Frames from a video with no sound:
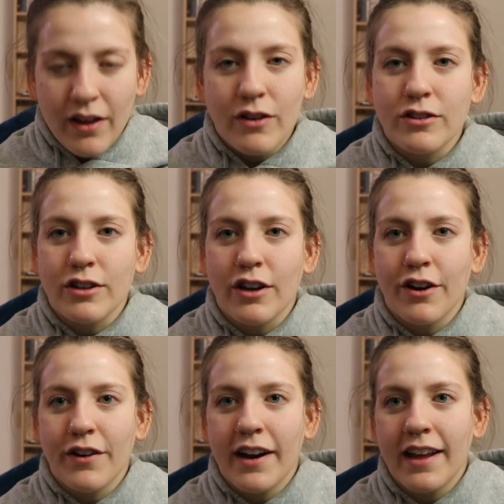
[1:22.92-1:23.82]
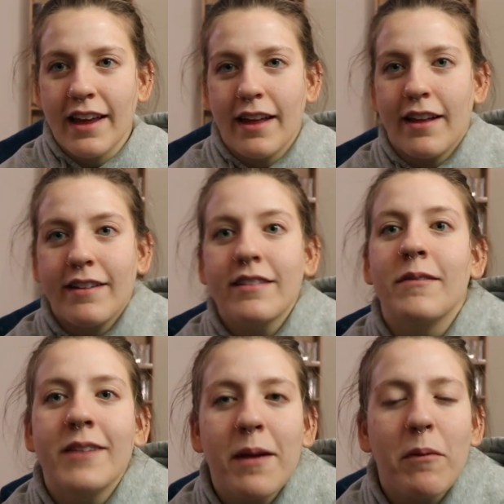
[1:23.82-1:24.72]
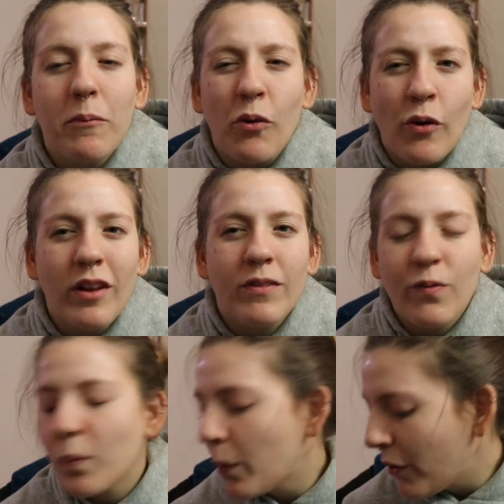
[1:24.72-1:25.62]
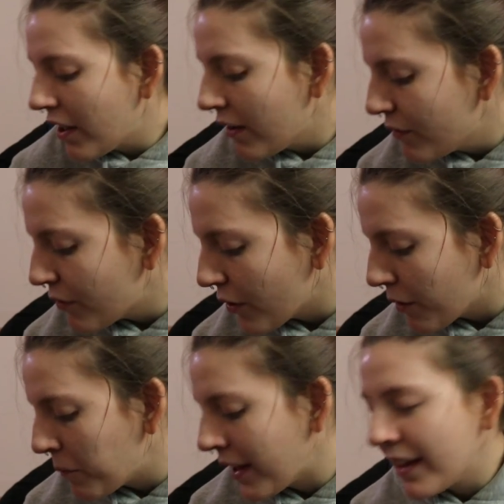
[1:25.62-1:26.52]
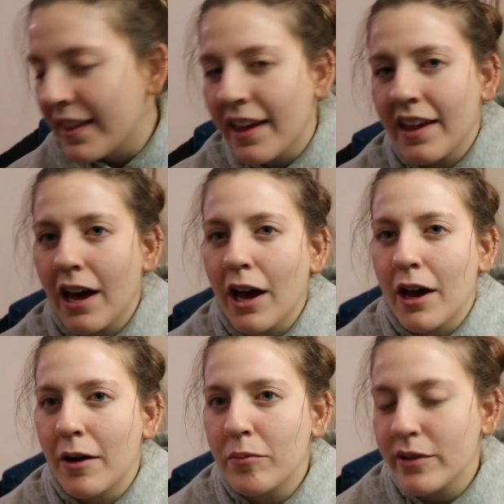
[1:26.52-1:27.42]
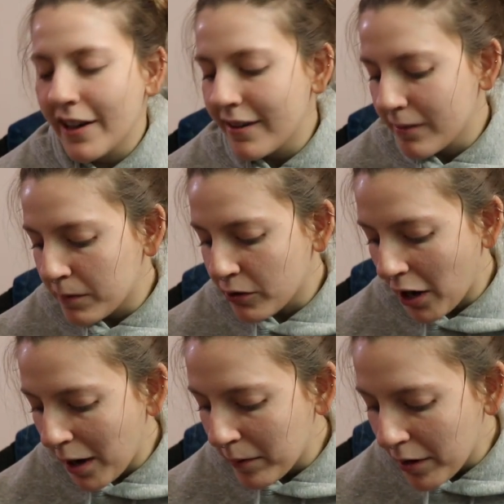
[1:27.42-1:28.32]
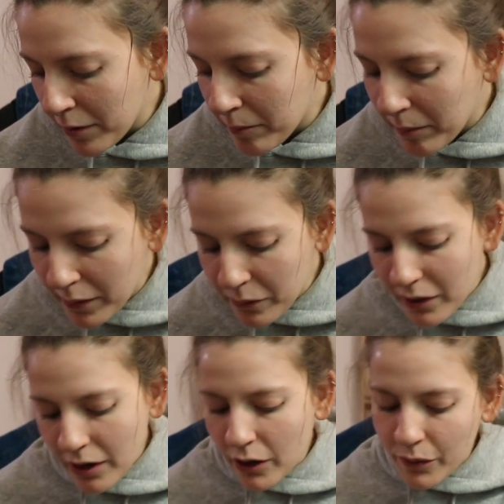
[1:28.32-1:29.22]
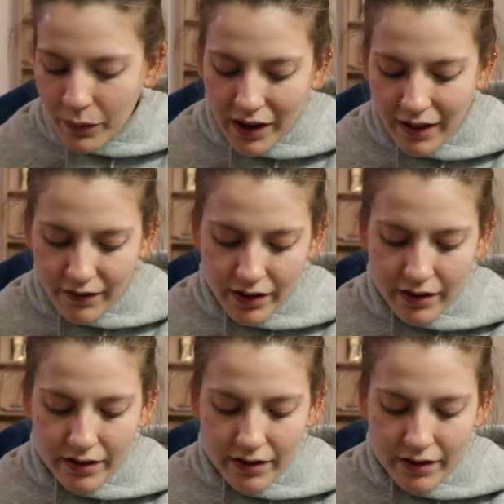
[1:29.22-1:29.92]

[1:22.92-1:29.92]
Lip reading: you should already get like some type of bonus point for being like a Play subscriber. But you know, whatever.